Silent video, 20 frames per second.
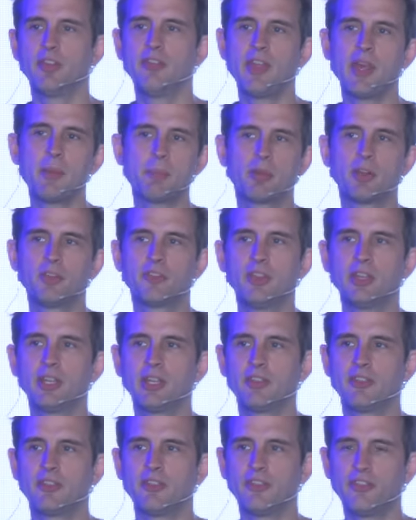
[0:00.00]
that person
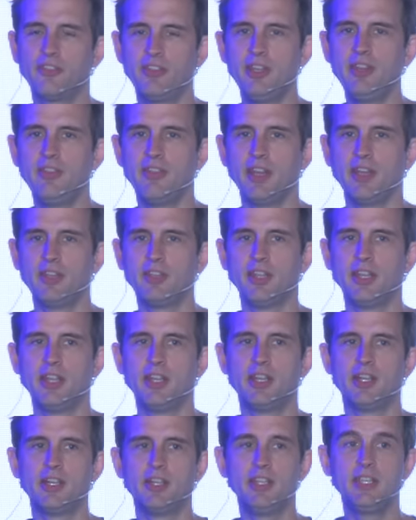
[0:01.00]
gets to see that
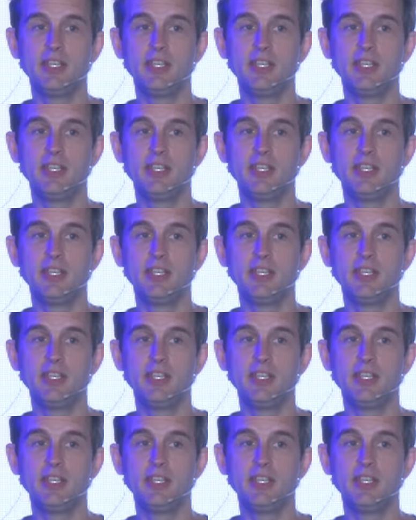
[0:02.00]
data